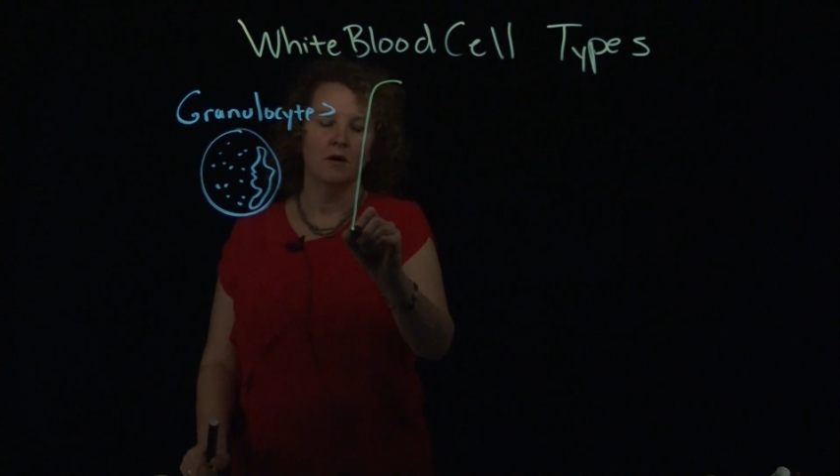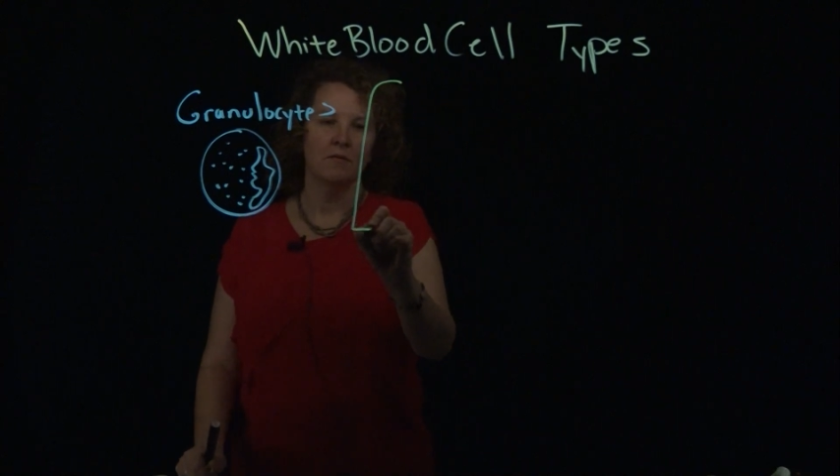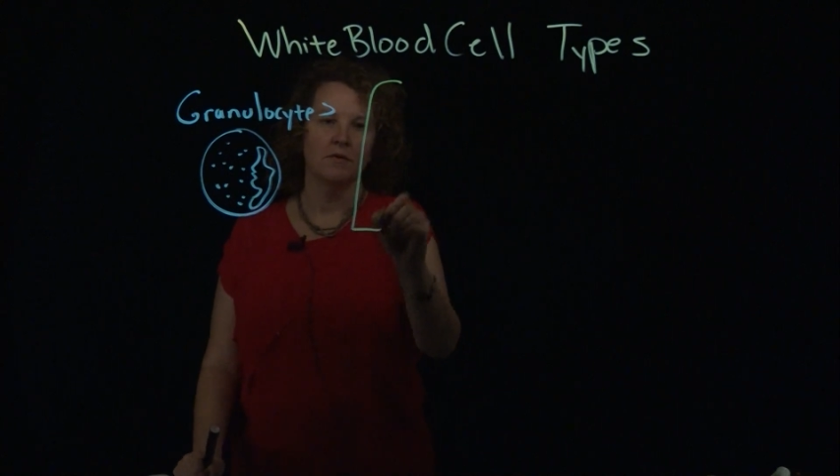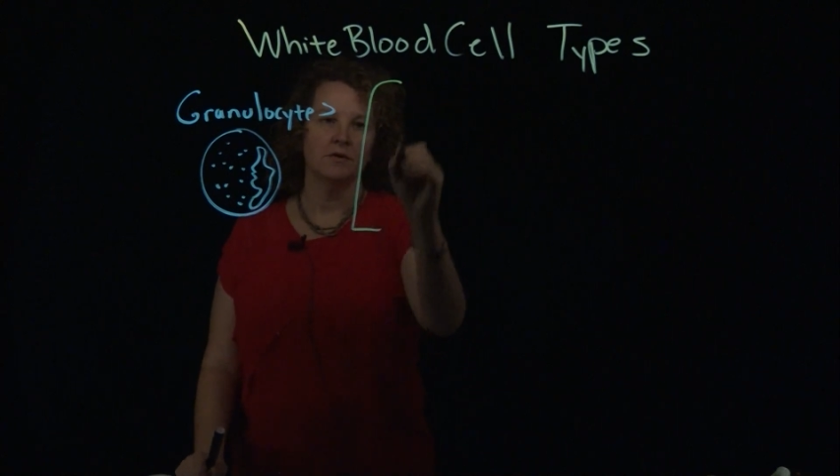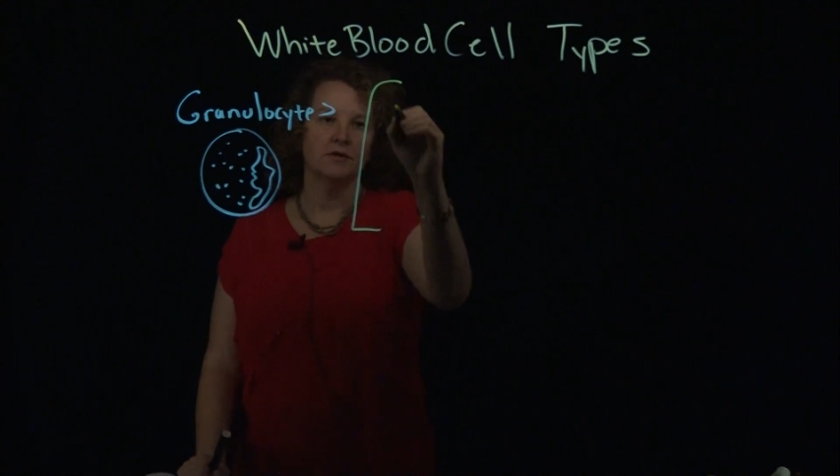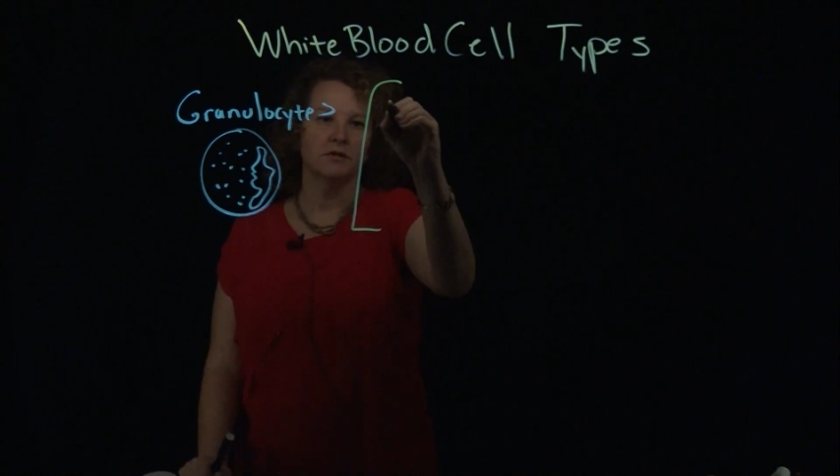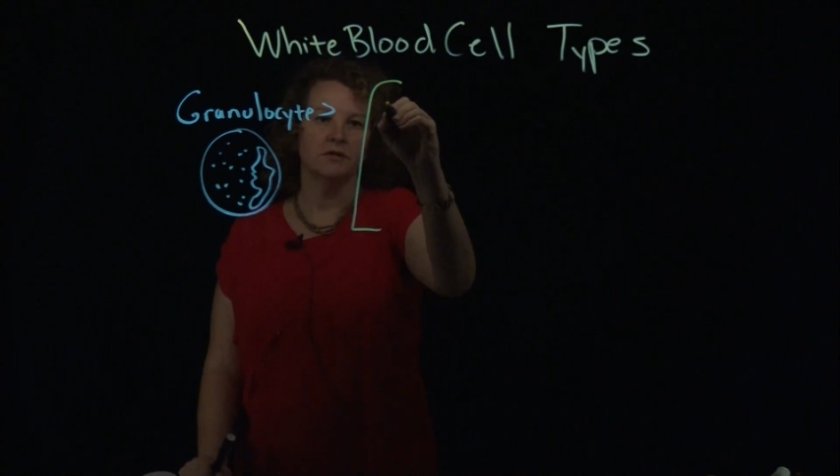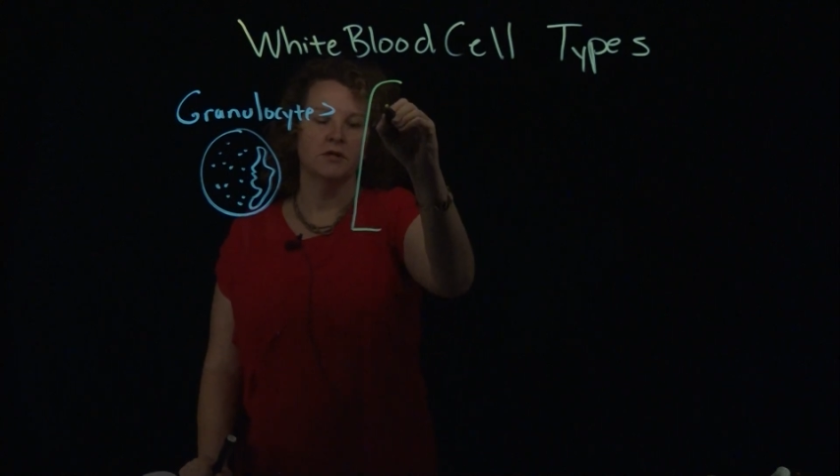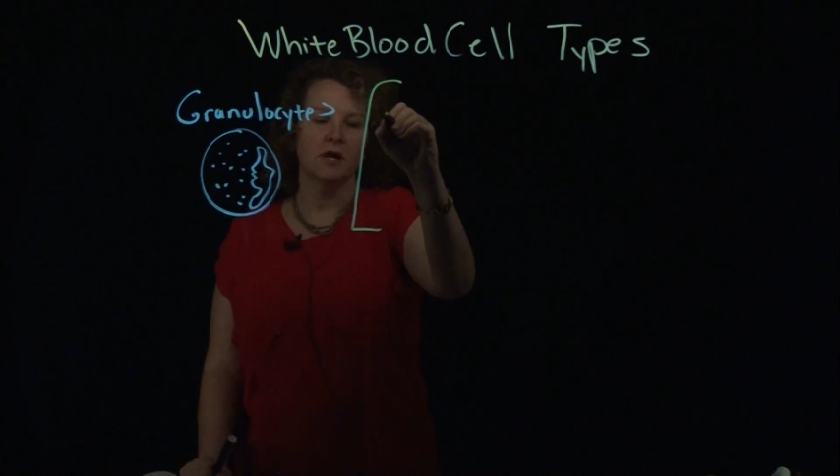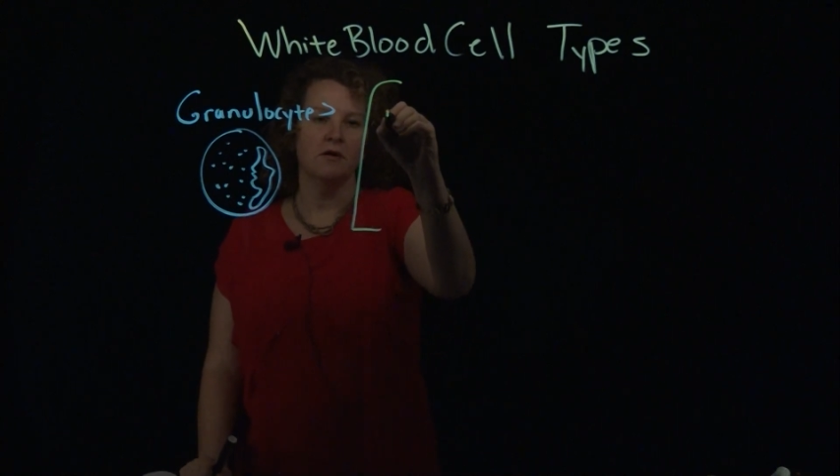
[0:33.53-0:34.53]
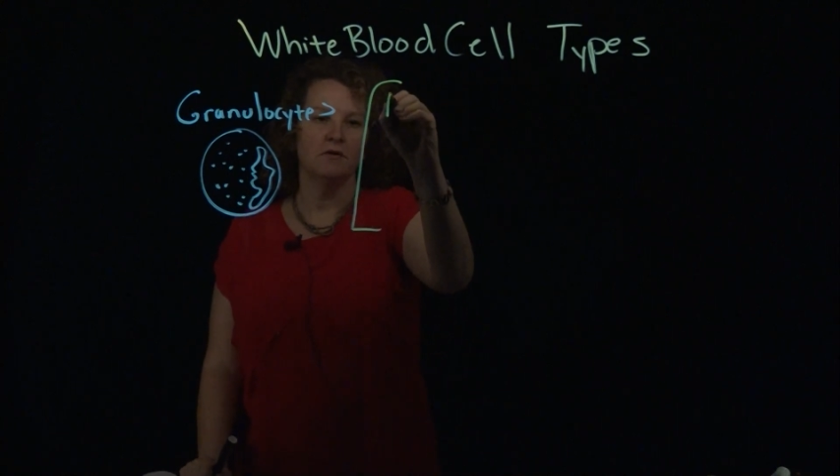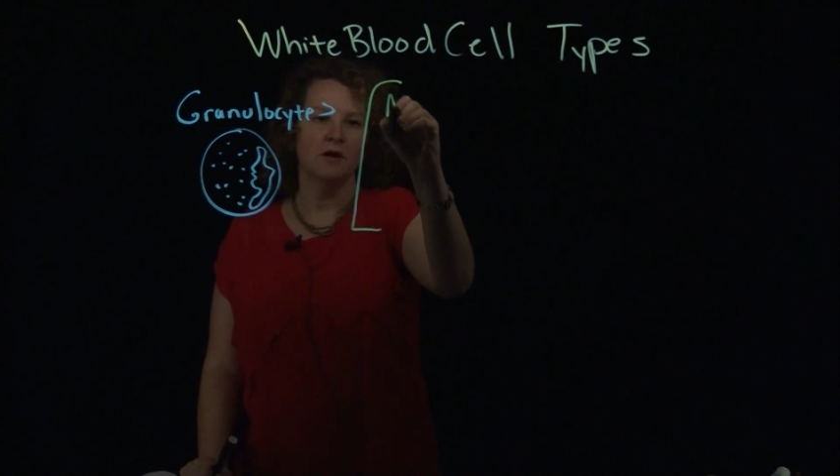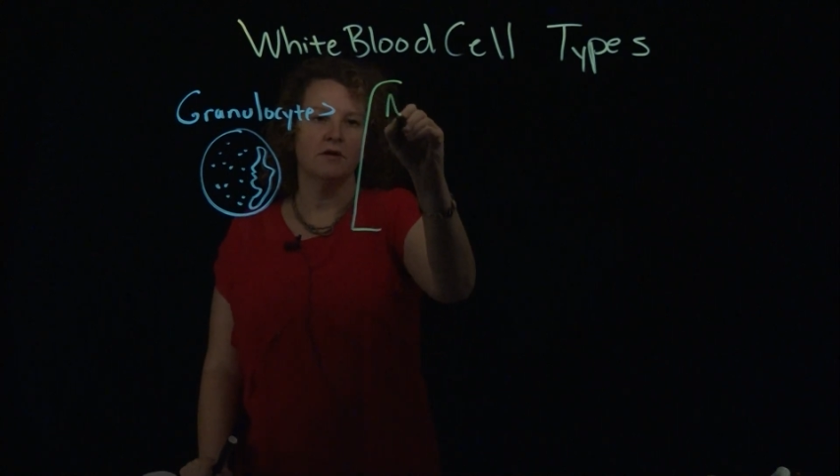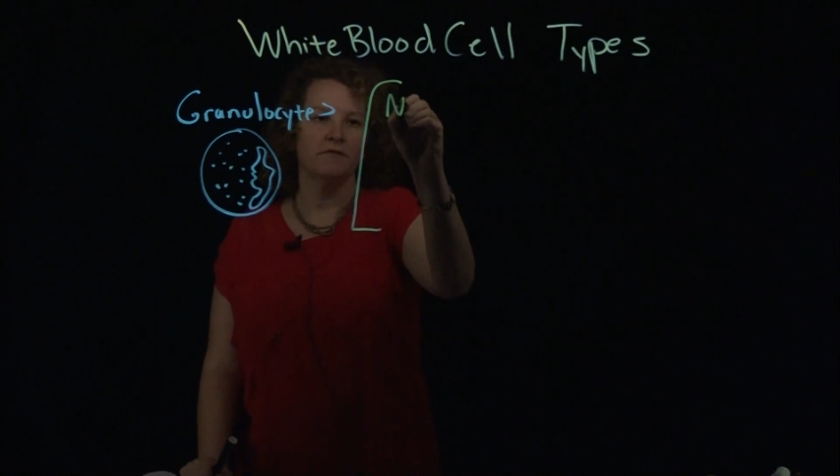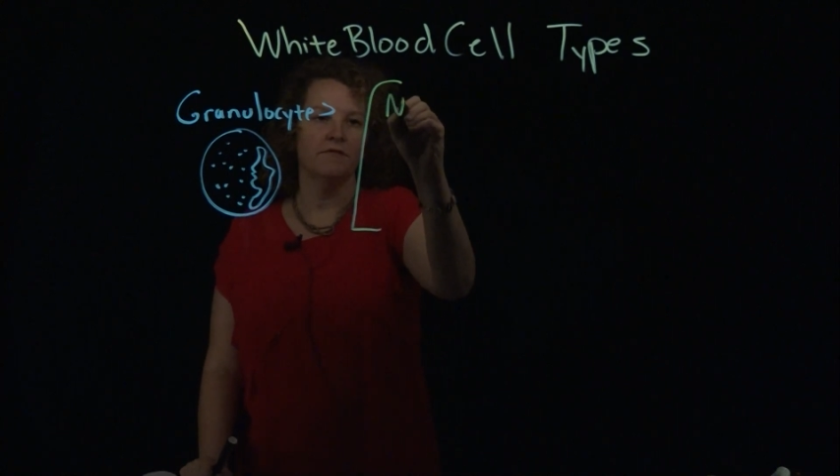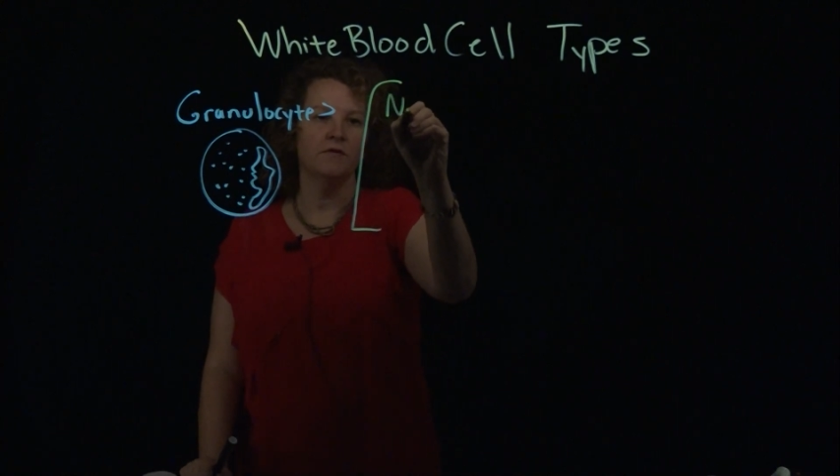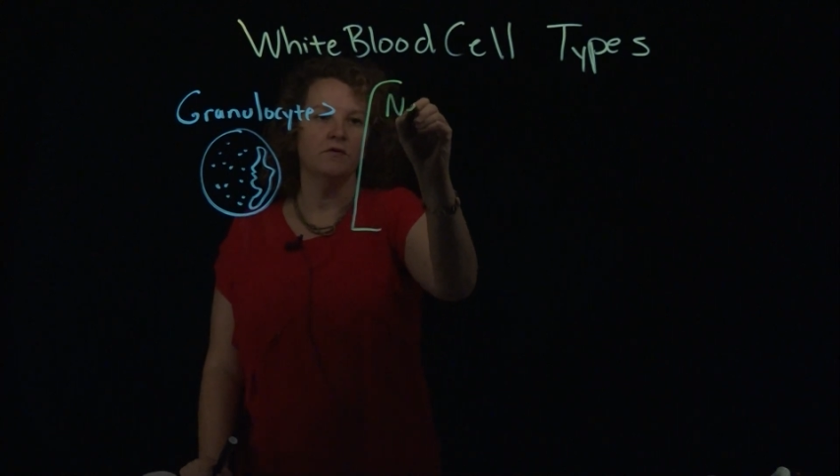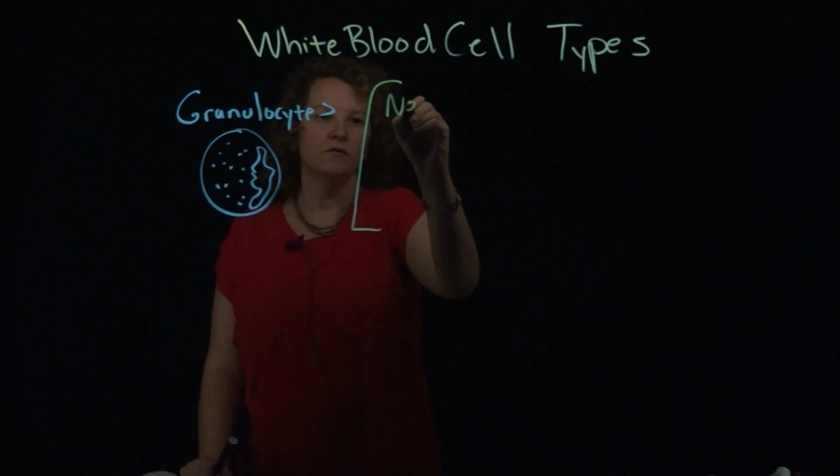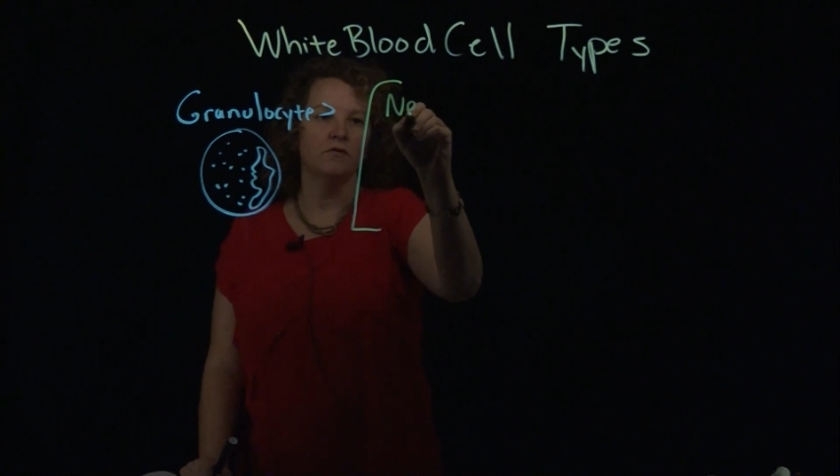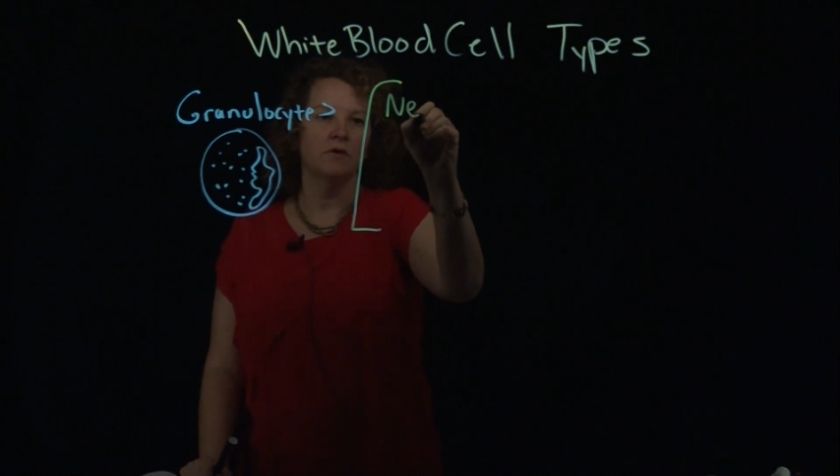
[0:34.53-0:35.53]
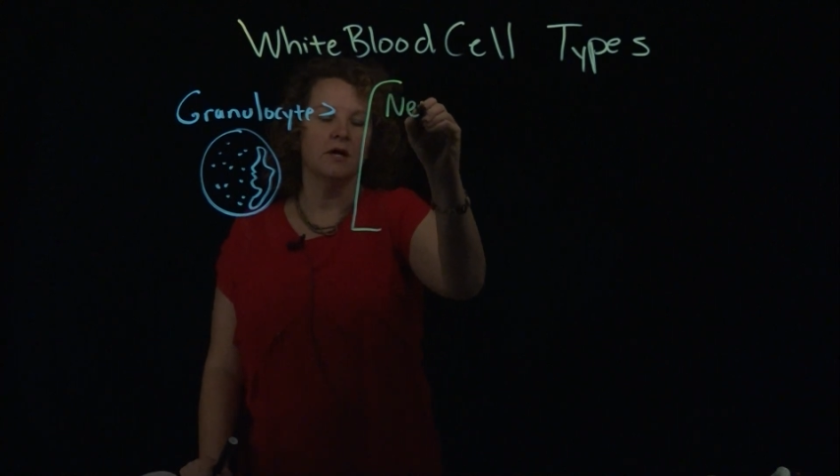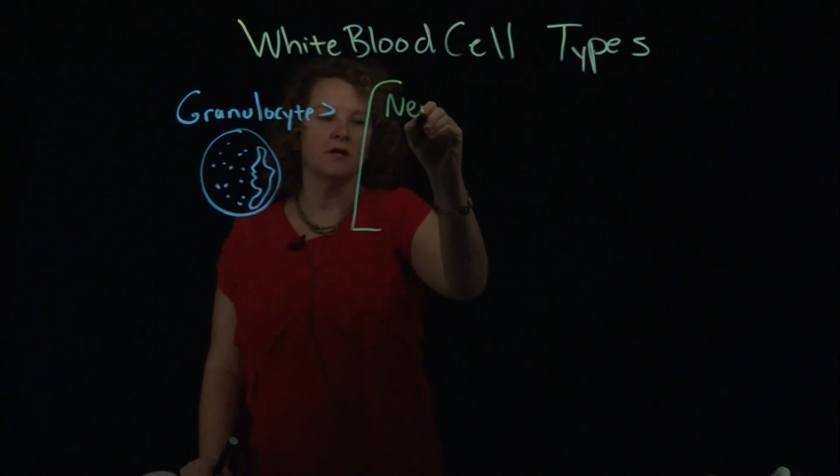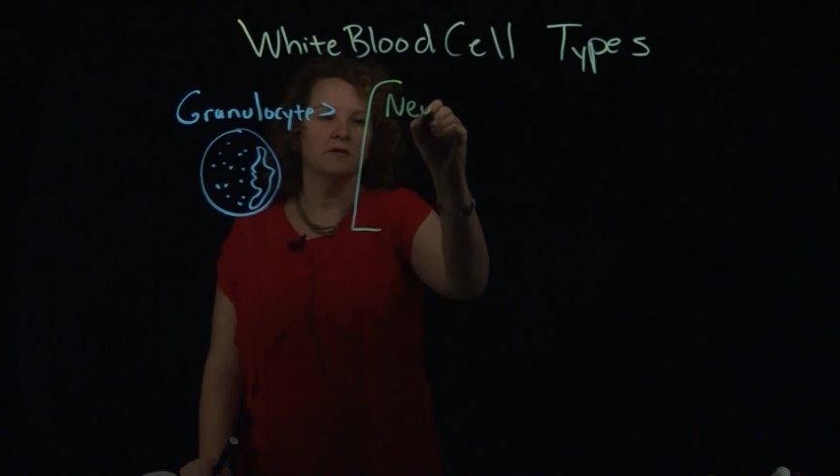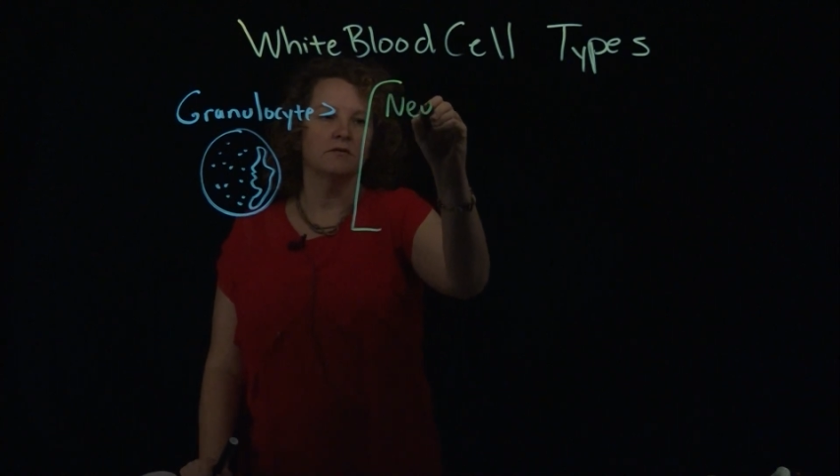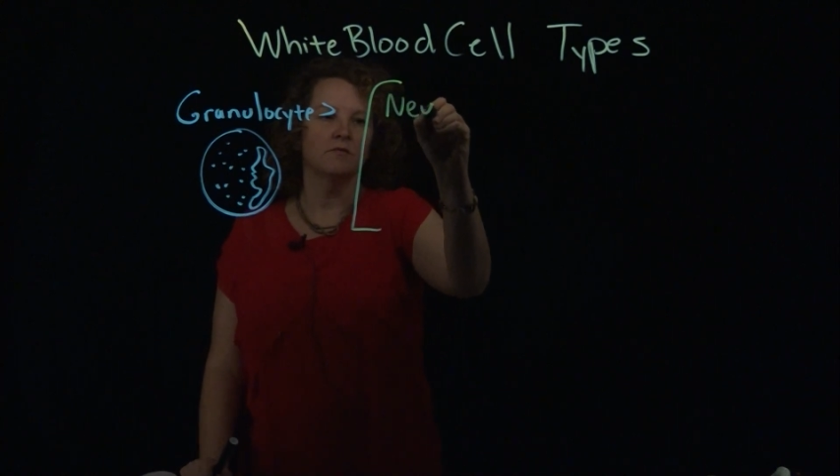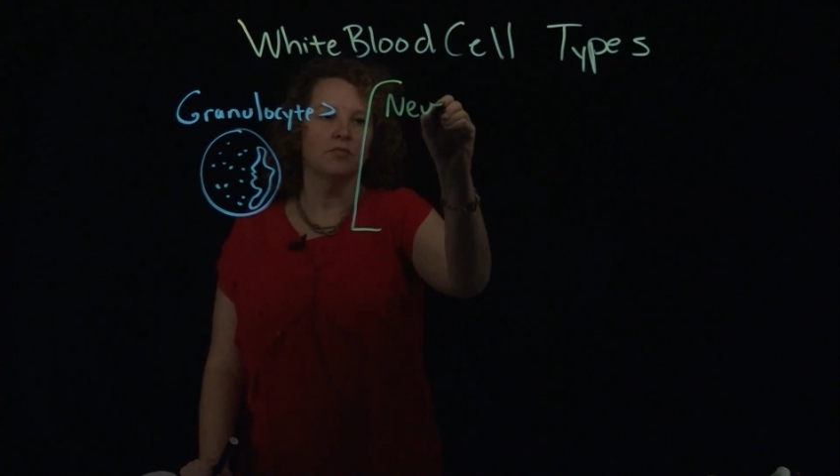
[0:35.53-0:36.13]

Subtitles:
I'm going to just outline a few and